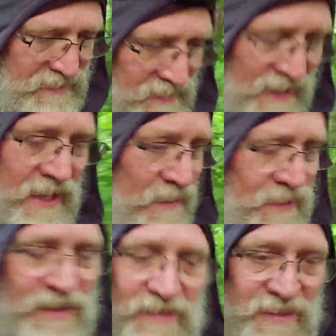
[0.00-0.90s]
I can't
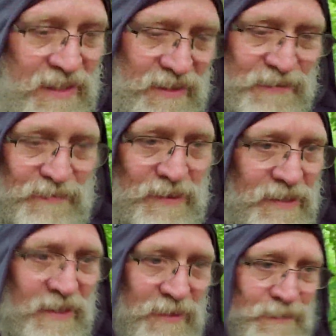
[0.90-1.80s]
think of the town right
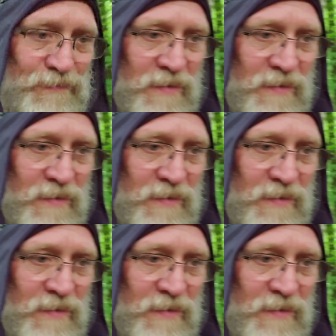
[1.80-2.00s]
now.